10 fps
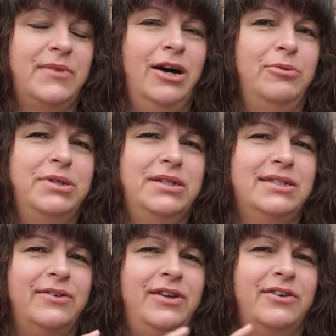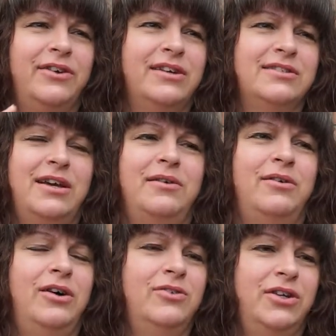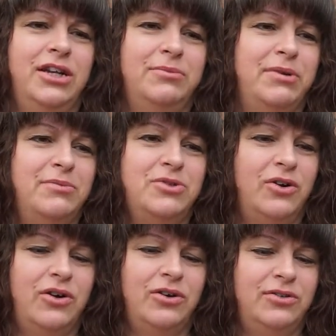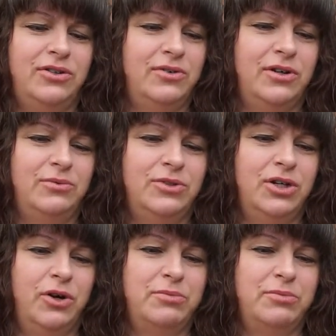I'll put it down here because I'll look it up, and I'm sure you all will know her.